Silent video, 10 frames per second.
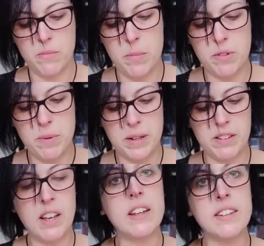Just remember to be
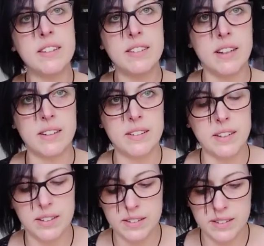a tidy
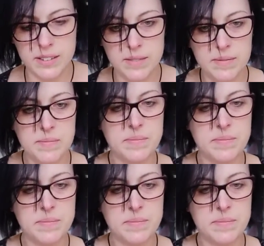scientist.